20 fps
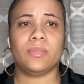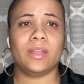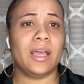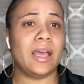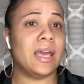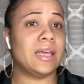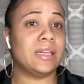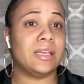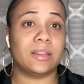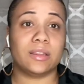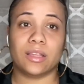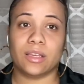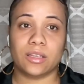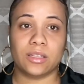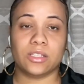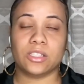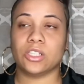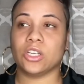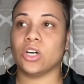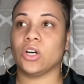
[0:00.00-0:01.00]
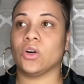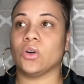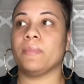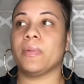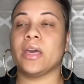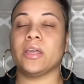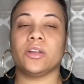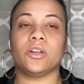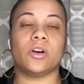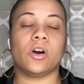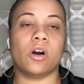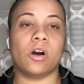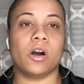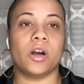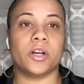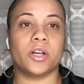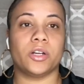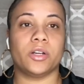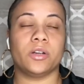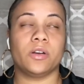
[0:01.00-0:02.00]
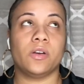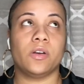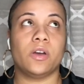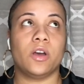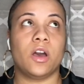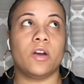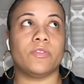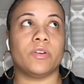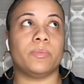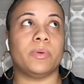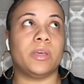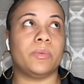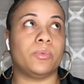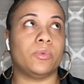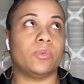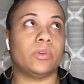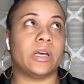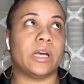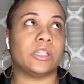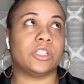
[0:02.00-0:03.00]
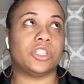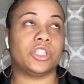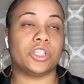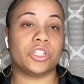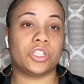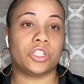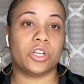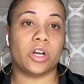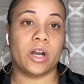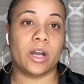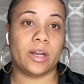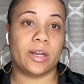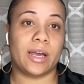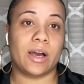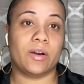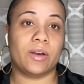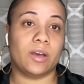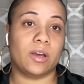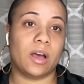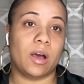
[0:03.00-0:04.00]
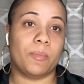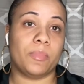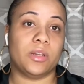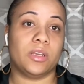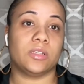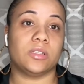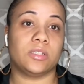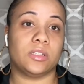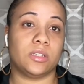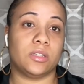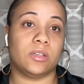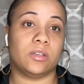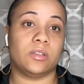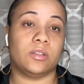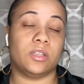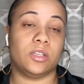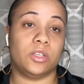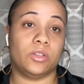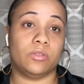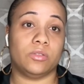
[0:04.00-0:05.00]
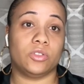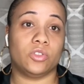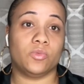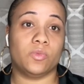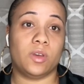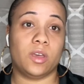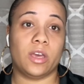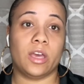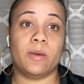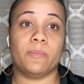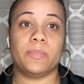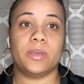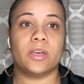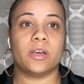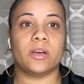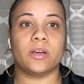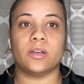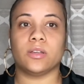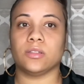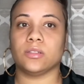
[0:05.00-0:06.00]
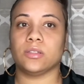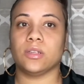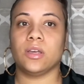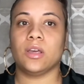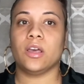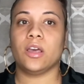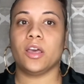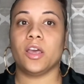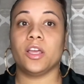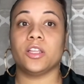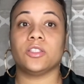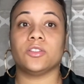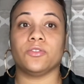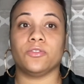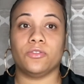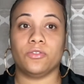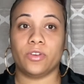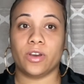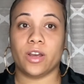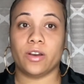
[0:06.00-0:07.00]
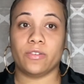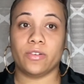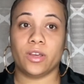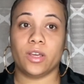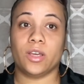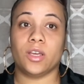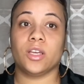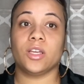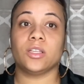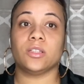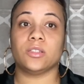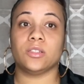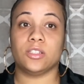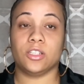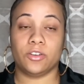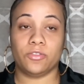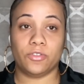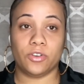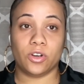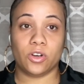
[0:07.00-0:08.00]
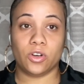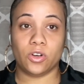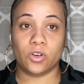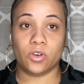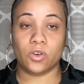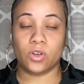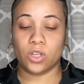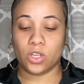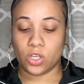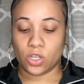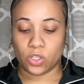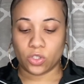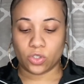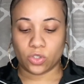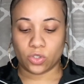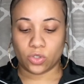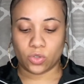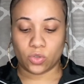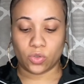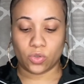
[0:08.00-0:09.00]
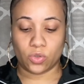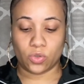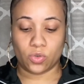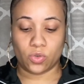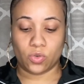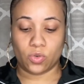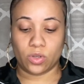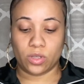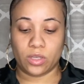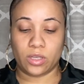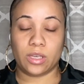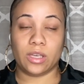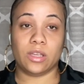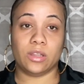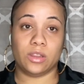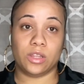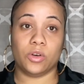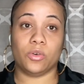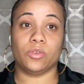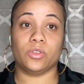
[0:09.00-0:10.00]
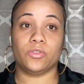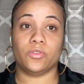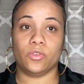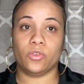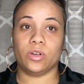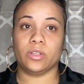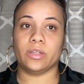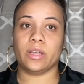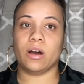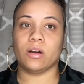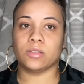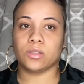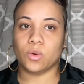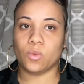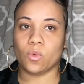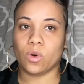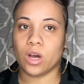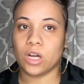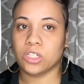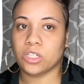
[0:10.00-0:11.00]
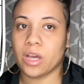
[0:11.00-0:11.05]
anything. So it made it harder for people that's just starting out and coming into the YouTube game, because it's very difficult to get those 4,000 watch